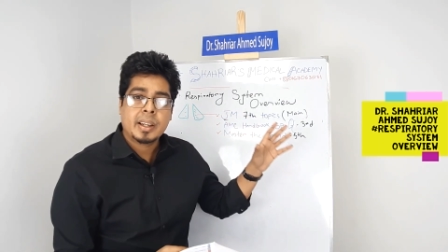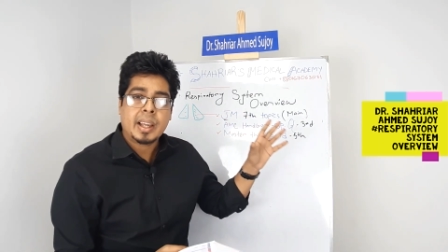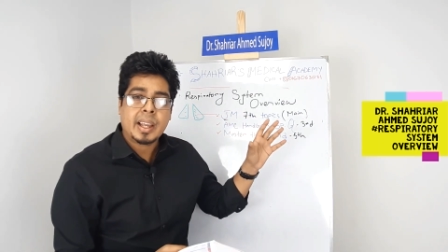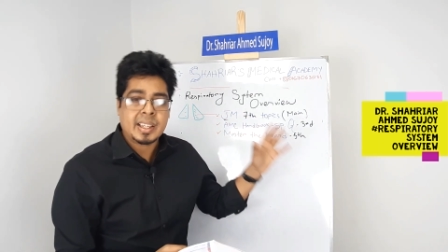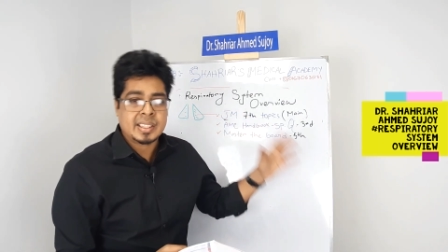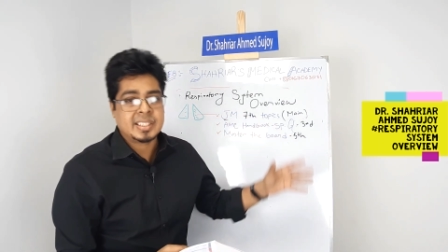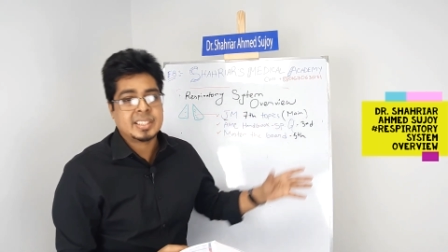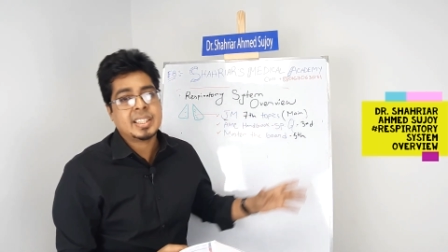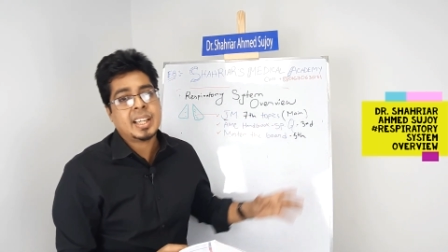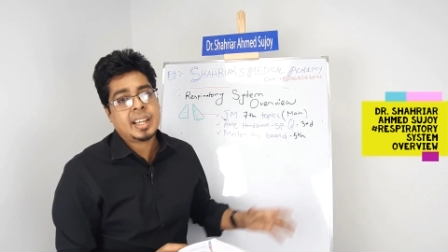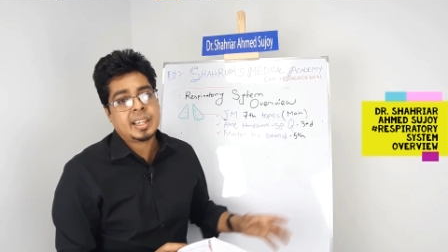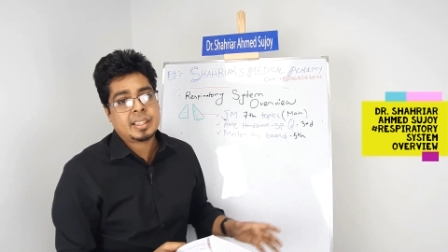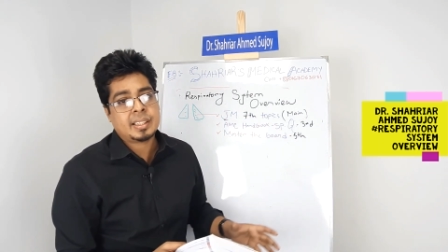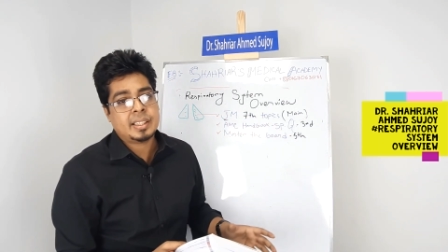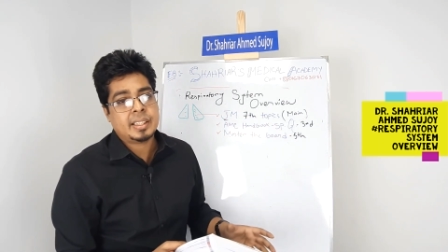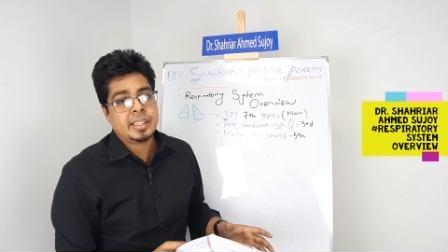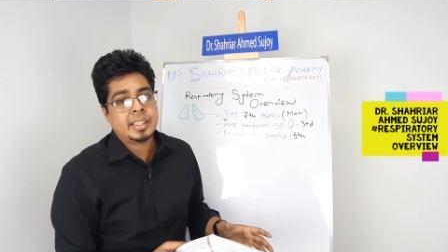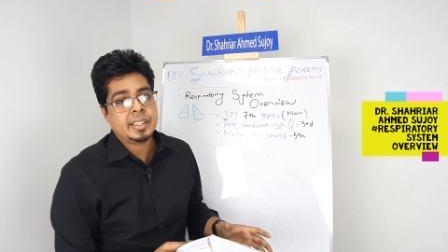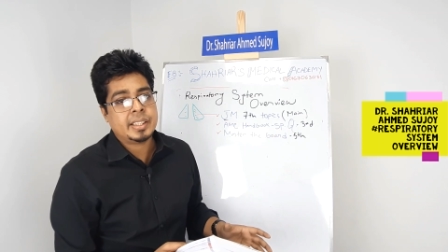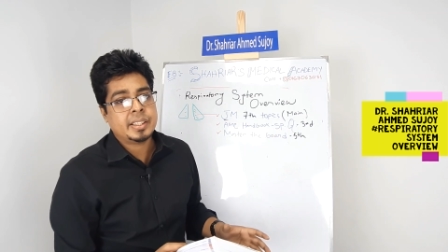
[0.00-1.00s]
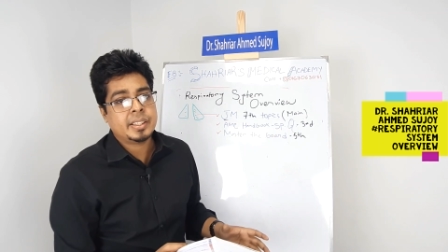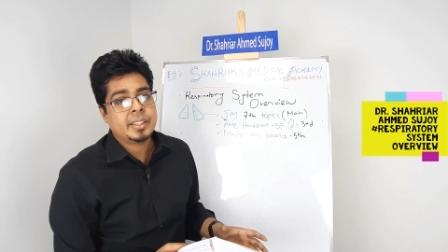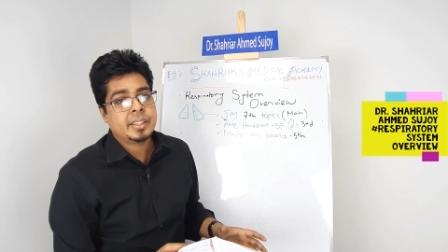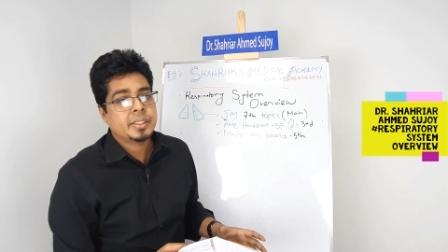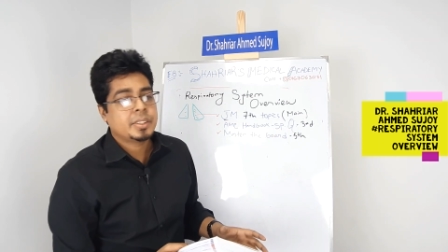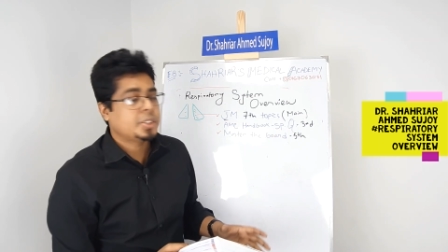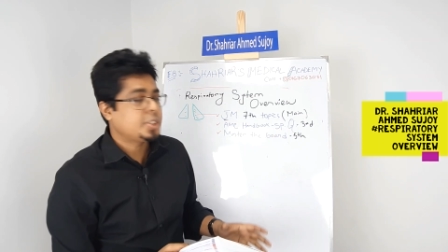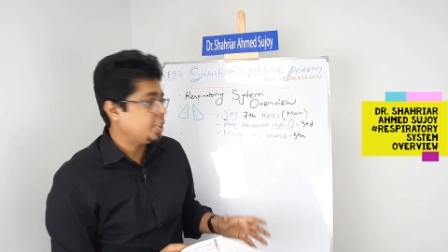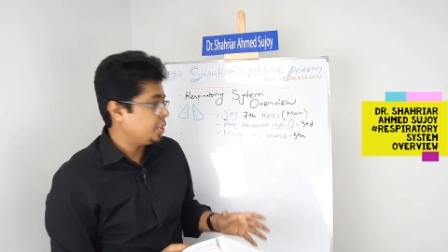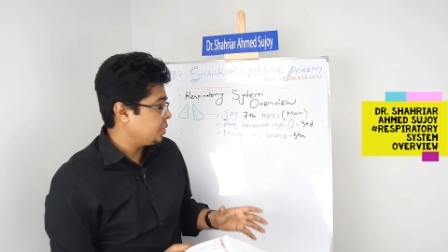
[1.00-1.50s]
exactly
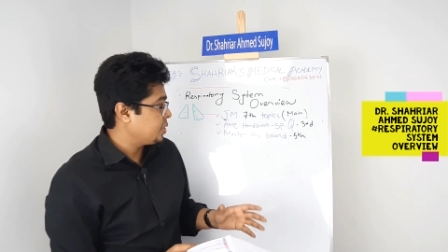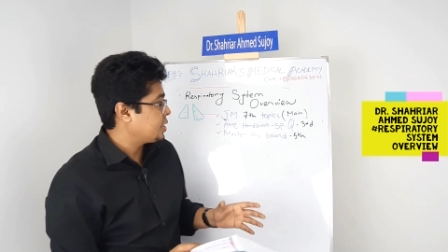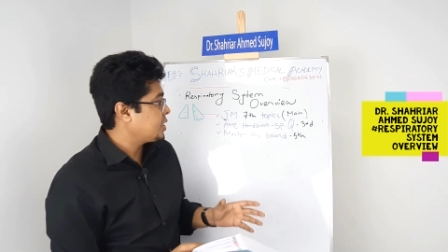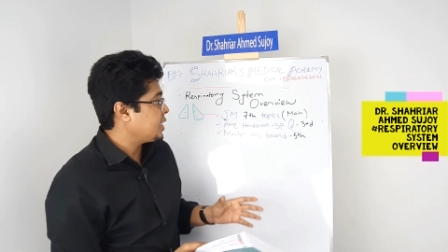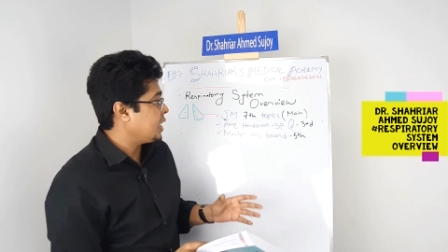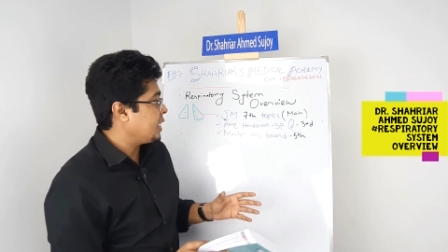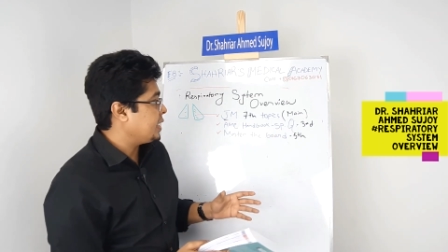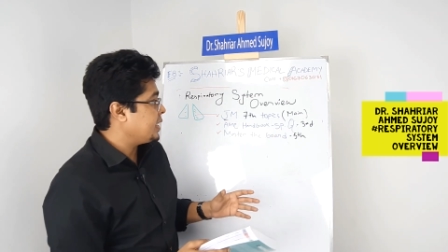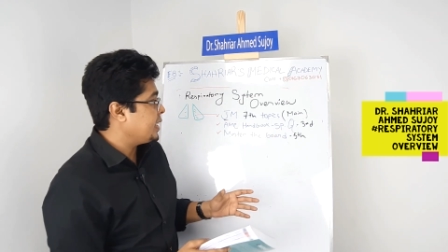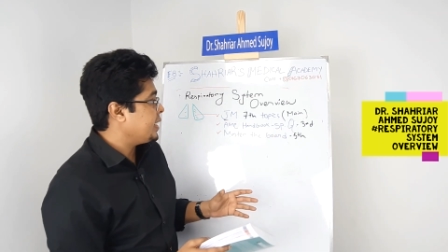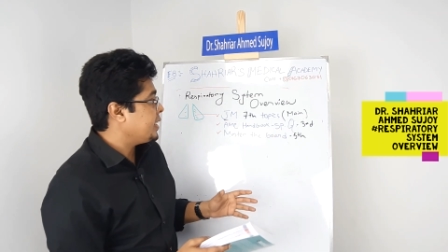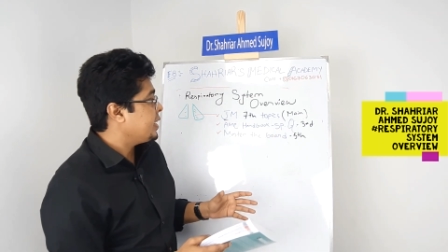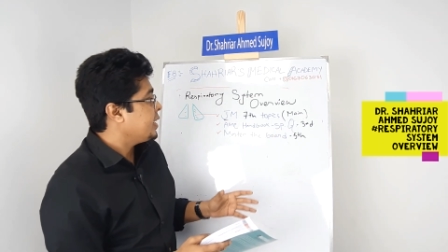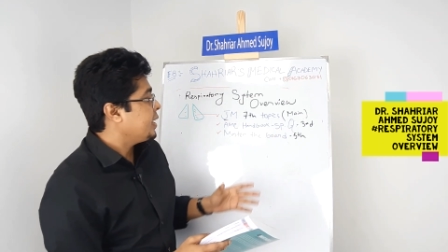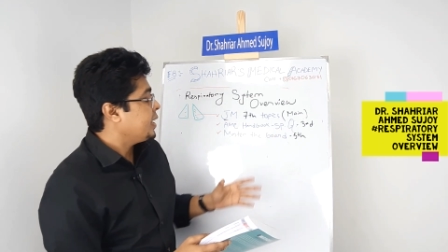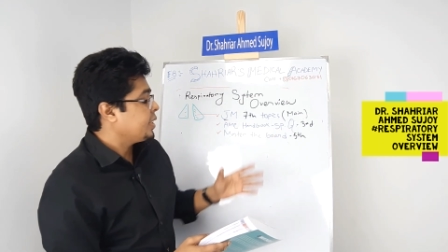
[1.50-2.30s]
to study.